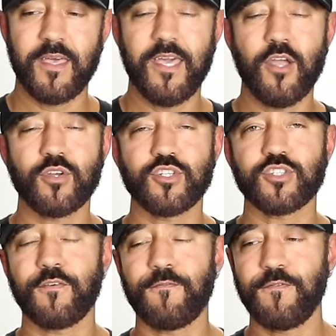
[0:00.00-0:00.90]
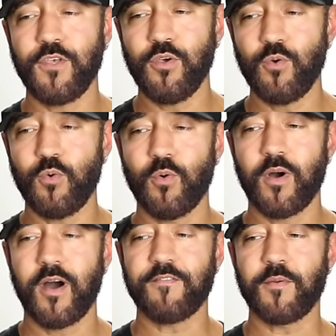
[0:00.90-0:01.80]
Here are just a few
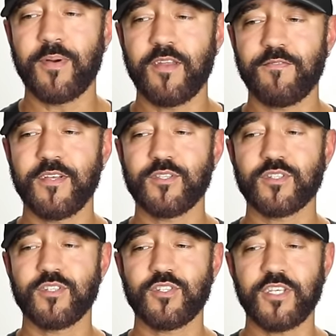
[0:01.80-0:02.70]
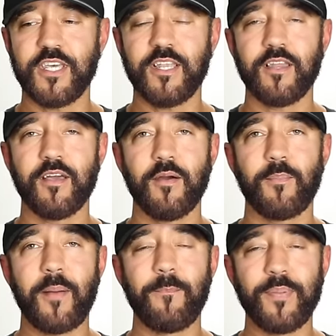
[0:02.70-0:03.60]
of the benefits seen
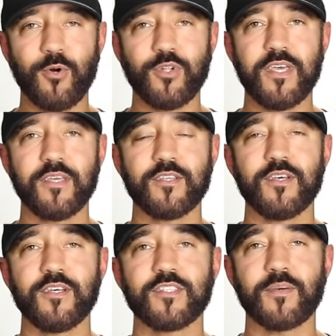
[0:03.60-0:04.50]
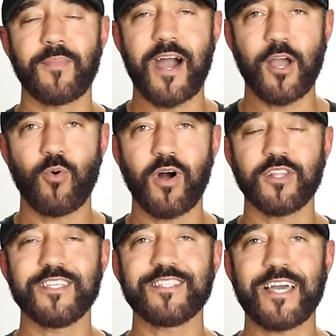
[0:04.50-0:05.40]
by building some high
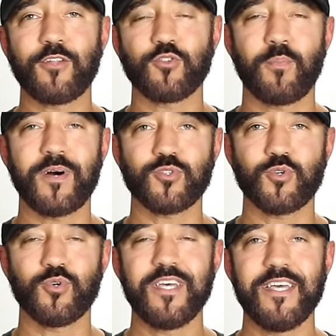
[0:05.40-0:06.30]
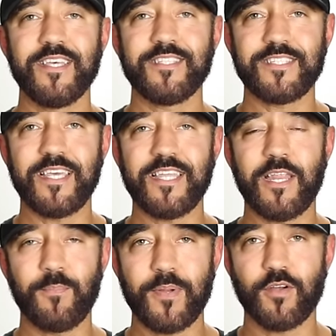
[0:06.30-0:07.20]
quality skeletal muscle seen
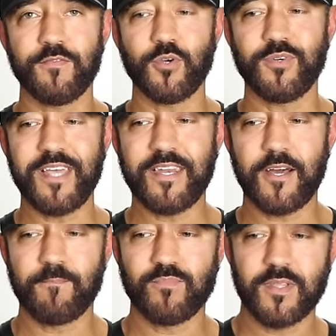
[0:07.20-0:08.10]
in peer reviewed data.